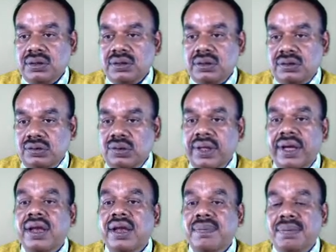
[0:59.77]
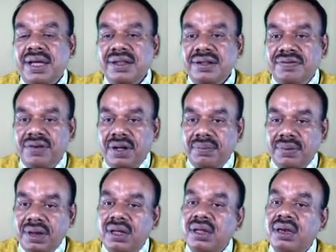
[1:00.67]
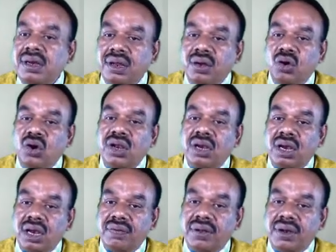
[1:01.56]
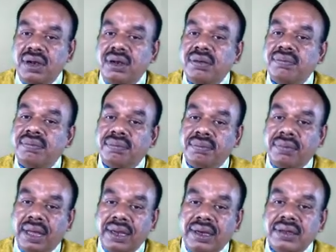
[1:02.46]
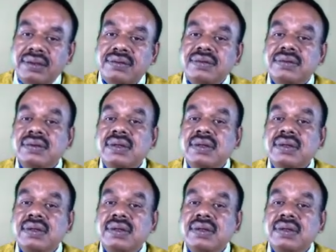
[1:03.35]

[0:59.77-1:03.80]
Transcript: so they can apply the formula reorder level minus